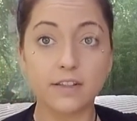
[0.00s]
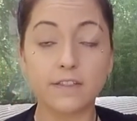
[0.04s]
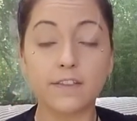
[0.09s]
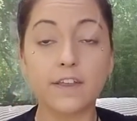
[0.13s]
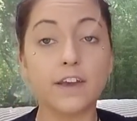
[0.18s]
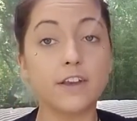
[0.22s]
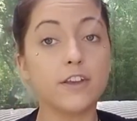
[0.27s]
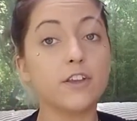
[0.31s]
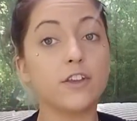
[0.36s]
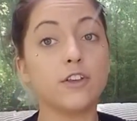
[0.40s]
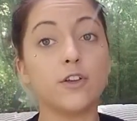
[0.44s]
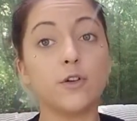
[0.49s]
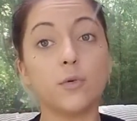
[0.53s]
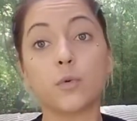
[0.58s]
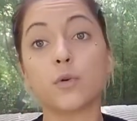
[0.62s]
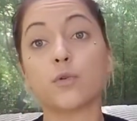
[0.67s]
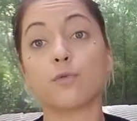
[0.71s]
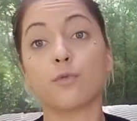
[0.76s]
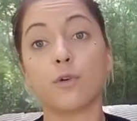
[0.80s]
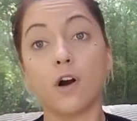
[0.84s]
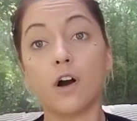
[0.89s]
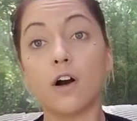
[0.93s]
that you
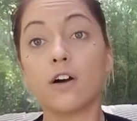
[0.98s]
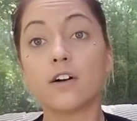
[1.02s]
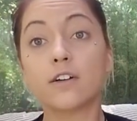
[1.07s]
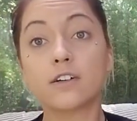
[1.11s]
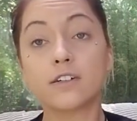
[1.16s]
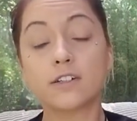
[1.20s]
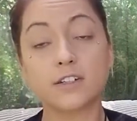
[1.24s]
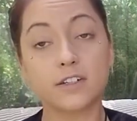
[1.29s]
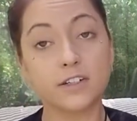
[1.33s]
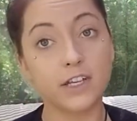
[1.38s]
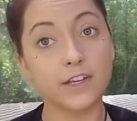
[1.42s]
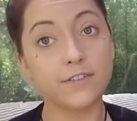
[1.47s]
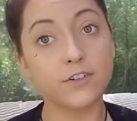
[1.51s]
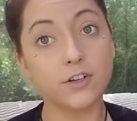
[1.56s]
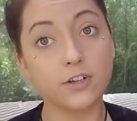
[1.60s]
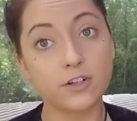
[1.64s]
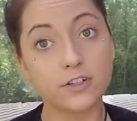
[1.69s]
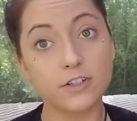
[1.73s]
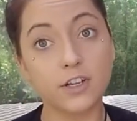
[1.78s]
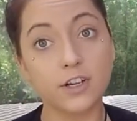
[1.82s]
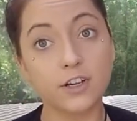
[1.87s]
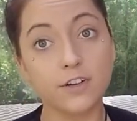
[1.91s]
were wrong to give
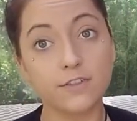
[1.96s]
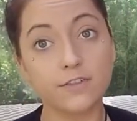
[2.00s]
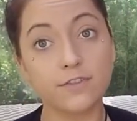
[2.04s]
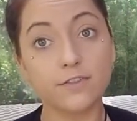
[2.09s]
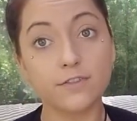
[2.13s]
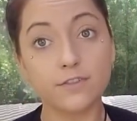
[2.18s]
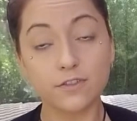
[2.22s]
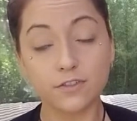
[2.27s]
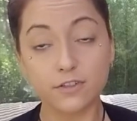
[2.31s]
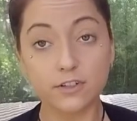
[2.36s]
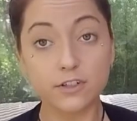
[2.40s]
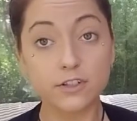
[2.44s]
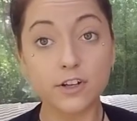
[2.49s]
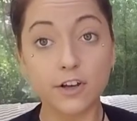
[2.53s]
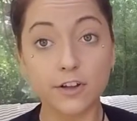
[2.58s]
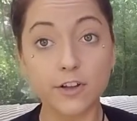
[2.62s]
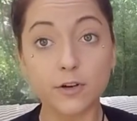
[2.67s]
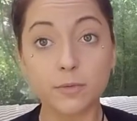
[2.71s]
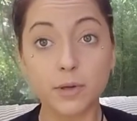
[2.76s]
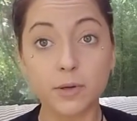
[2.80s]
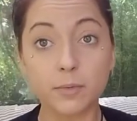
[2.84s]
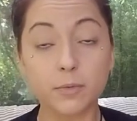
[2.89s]
yourself to
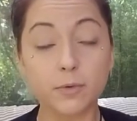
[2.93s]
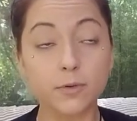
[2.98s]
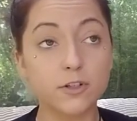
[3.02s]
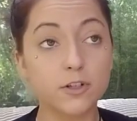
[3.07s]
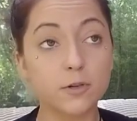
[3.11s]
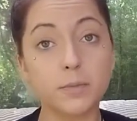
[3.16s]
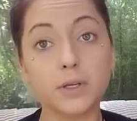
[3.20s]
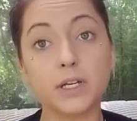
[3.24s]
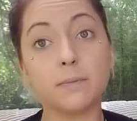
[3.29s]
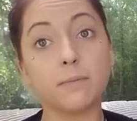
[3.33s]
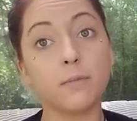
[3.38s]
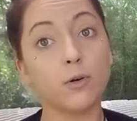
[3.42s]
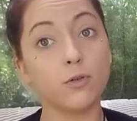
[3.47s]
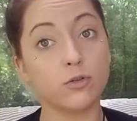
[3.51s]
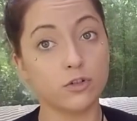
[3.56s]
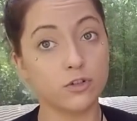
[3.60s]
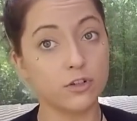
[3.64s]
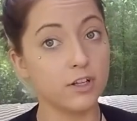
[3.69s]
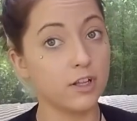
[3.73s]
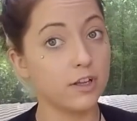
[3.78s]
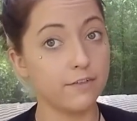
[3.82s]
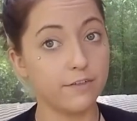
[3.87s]
other people, to be
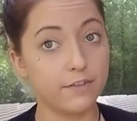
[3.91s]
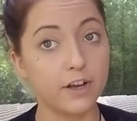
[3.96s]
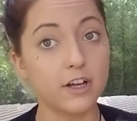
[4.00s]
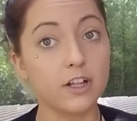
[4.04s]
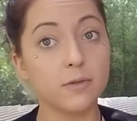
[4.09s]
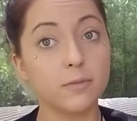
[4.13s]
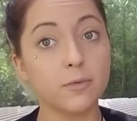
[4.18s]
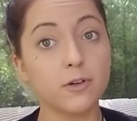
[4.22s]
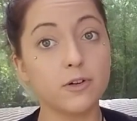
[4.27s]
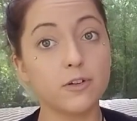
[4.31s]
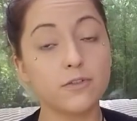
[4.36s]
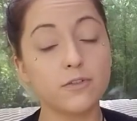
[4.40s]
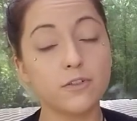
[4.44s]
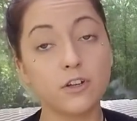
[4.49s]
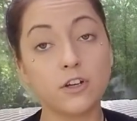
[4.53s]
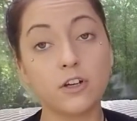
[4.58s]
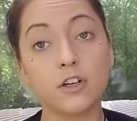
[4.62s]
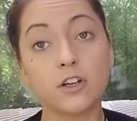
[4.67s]
emotionally available